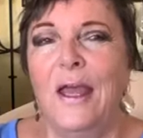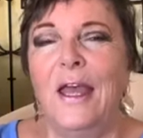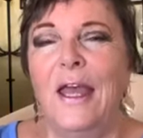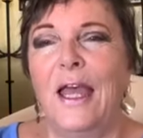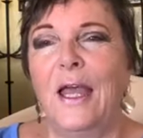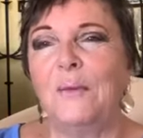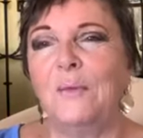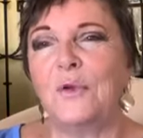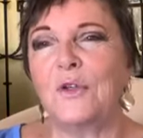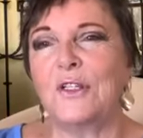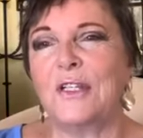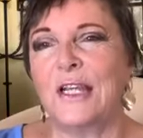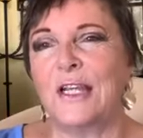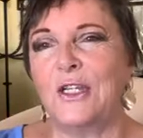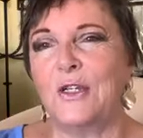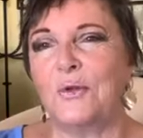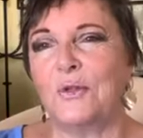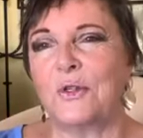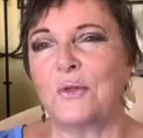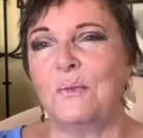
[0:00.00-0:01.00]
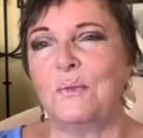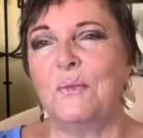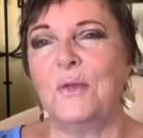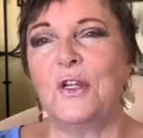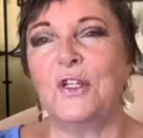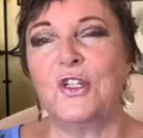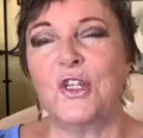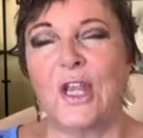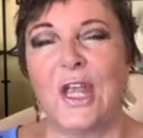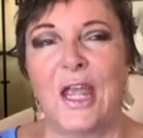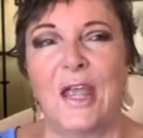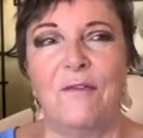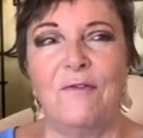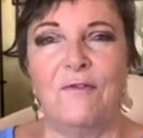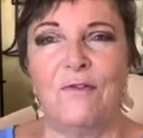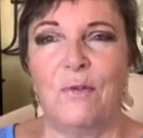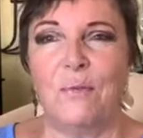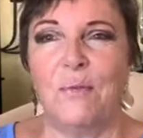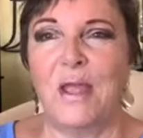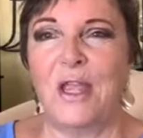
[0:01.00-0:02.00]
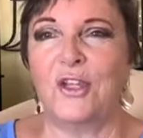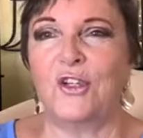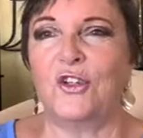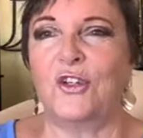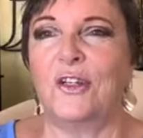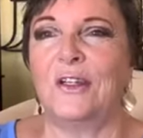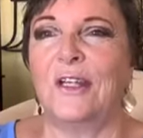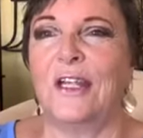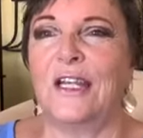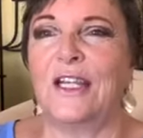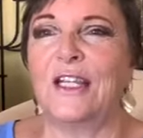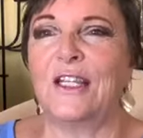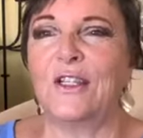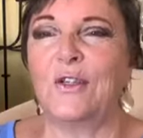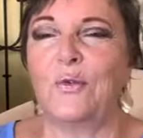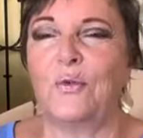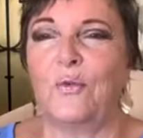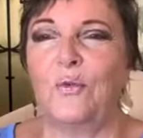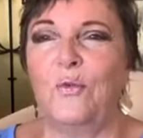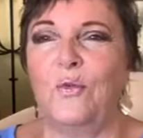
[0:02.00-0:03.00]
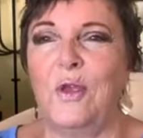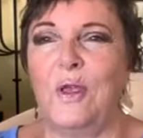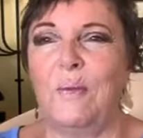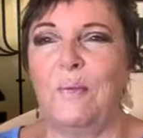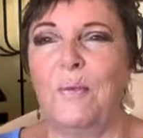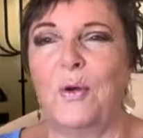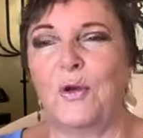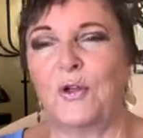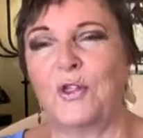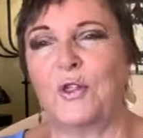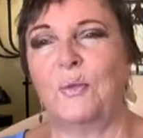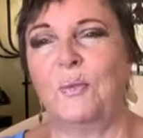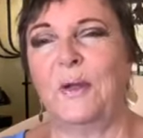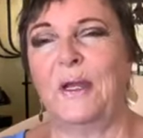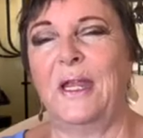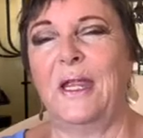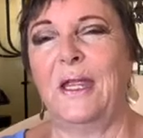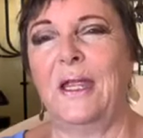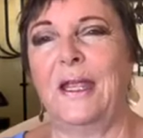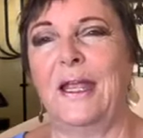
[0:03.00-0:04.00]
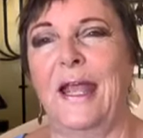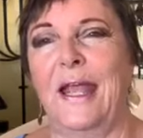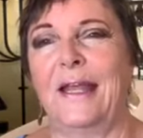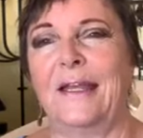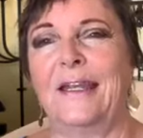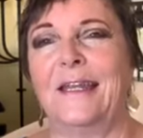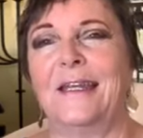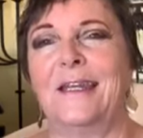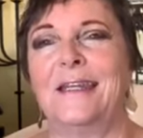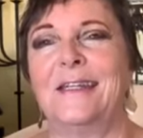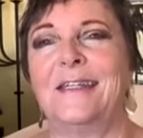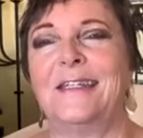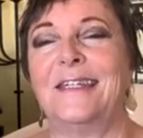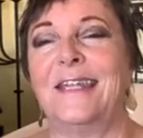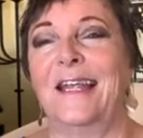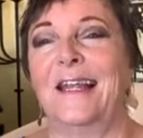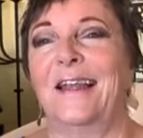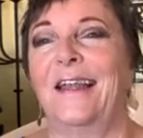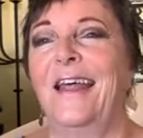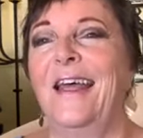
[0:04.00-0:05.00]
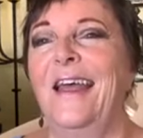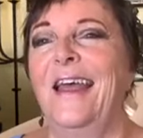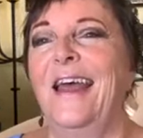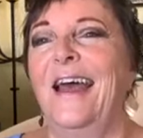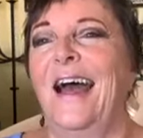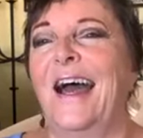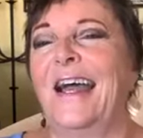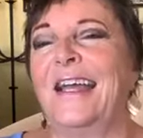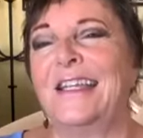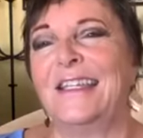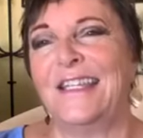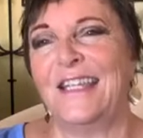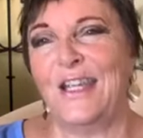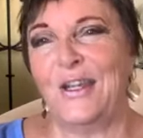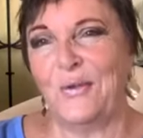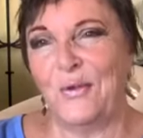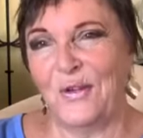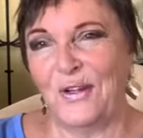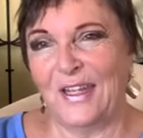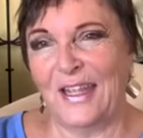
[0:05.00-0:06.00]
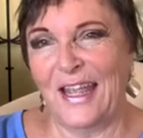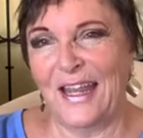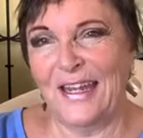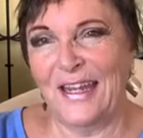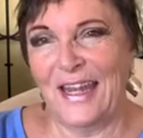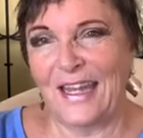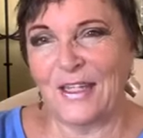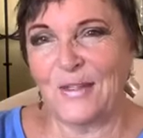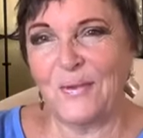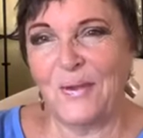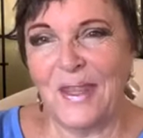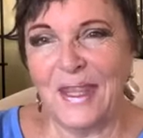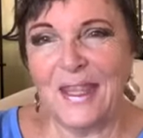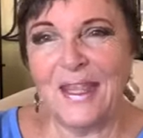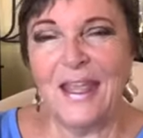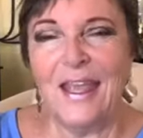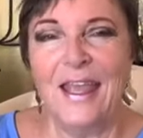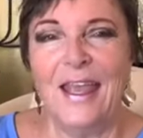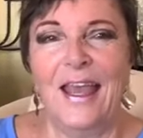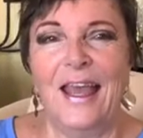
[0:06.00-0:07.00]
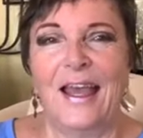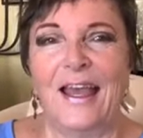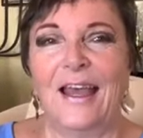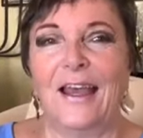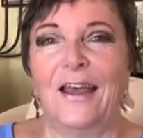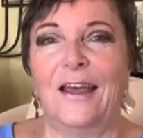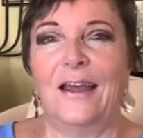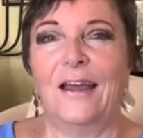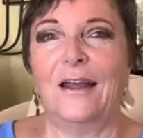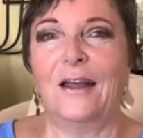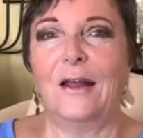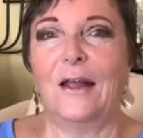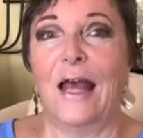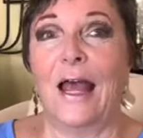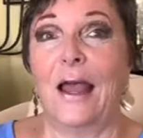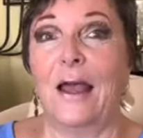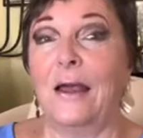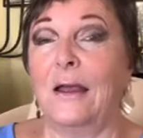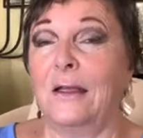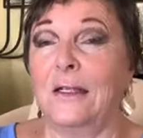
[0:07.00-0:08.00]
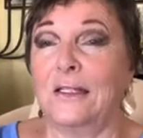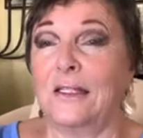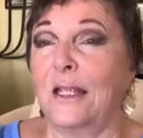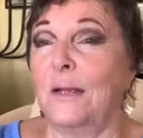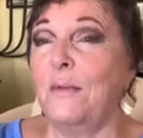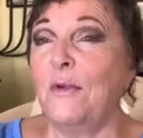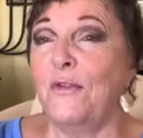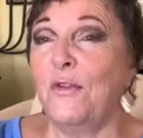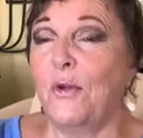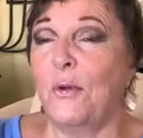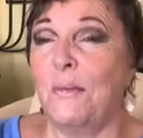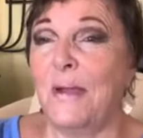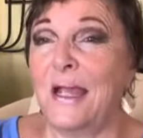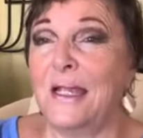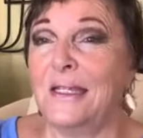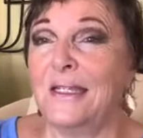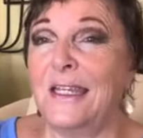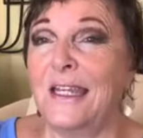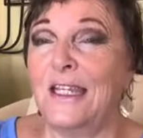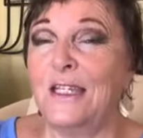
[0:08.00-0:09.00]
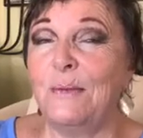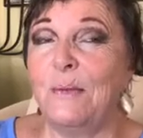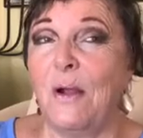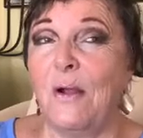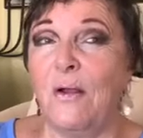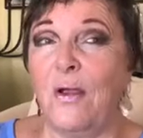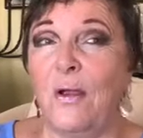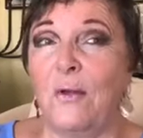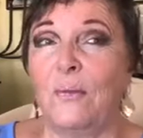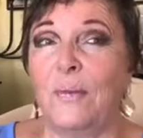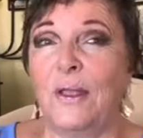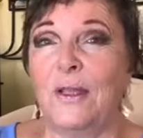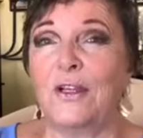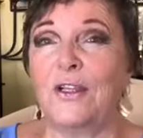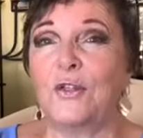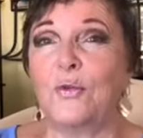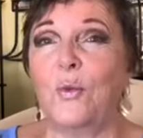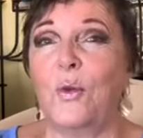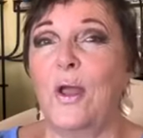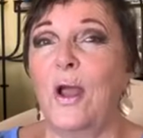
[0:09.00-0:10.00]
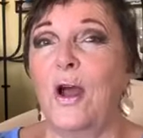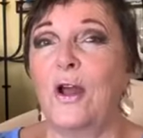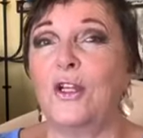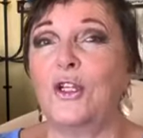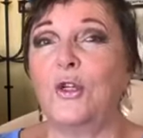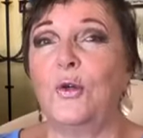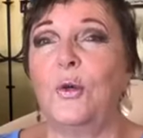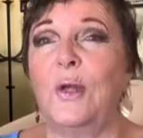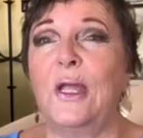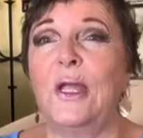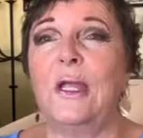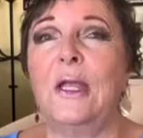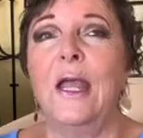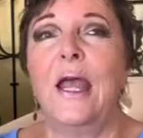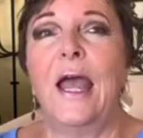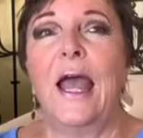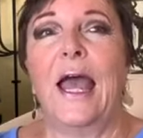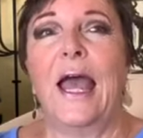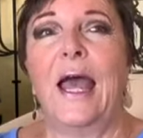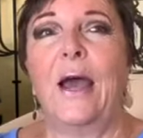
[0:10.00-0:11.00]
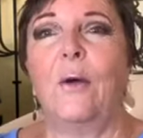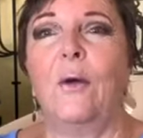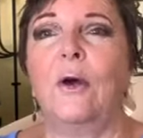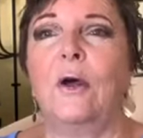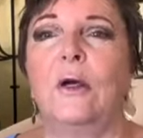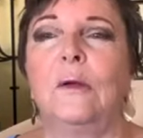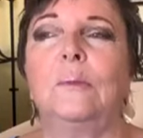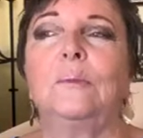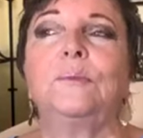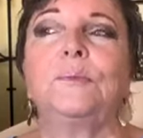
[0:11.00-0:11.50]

and we'll send you as much information as we possibly can. And until I see you all again next week, uh, uh, some of you might see tomorrow because we are doing our